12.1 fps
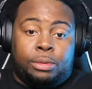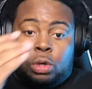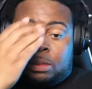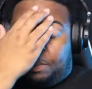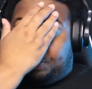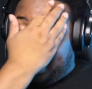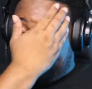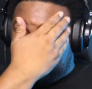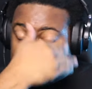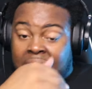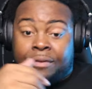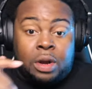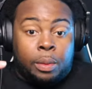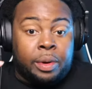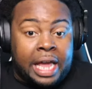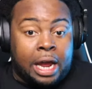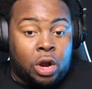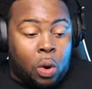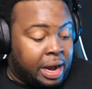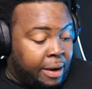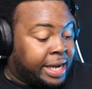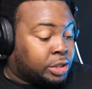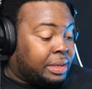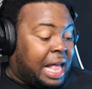I'm going to play this stuff and I'm going to get going. All
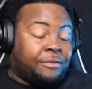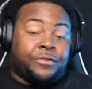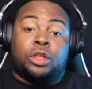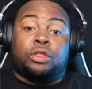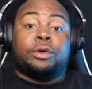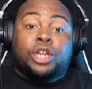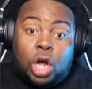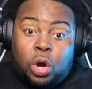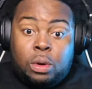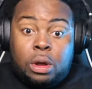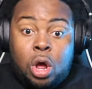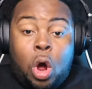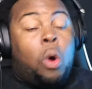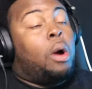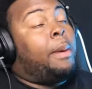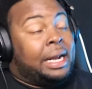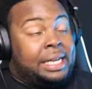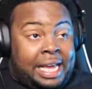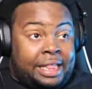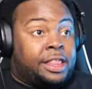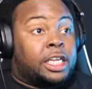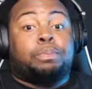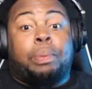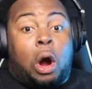right, so without further ado, we're about to get this
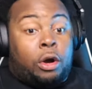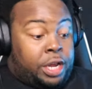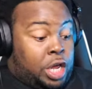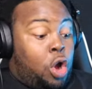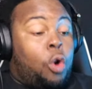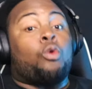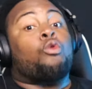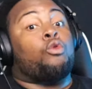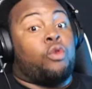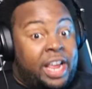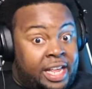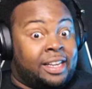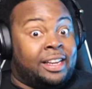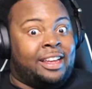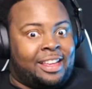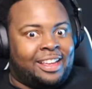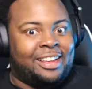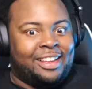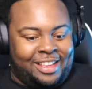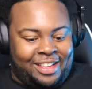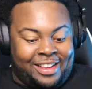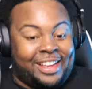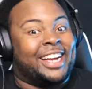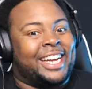party. Really.
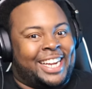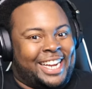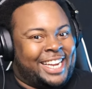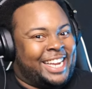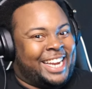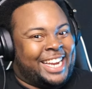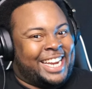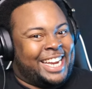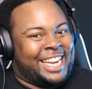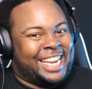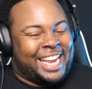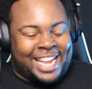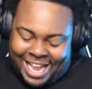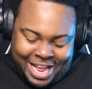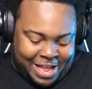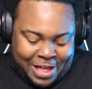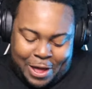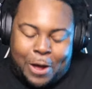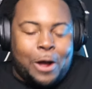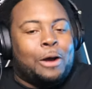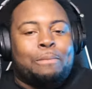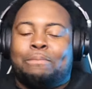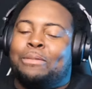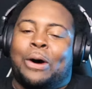But
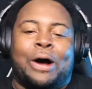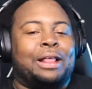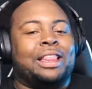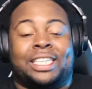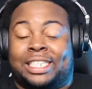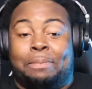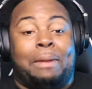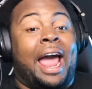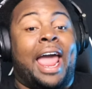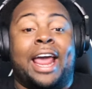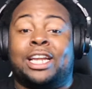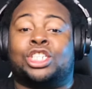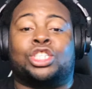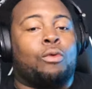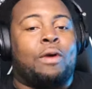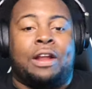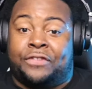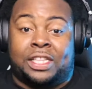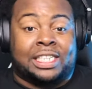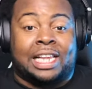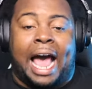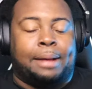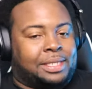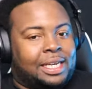listen, my hand is so ready for the
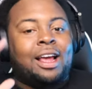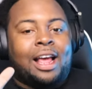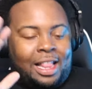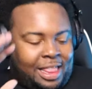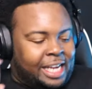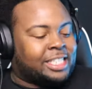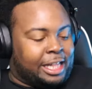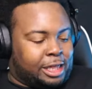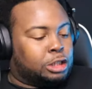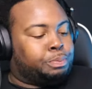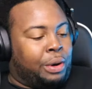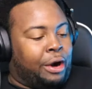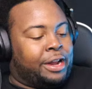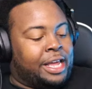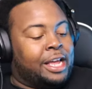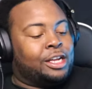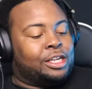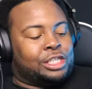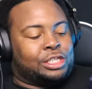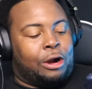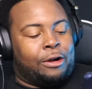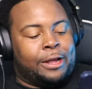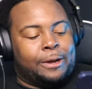slaps. Let's get this party started.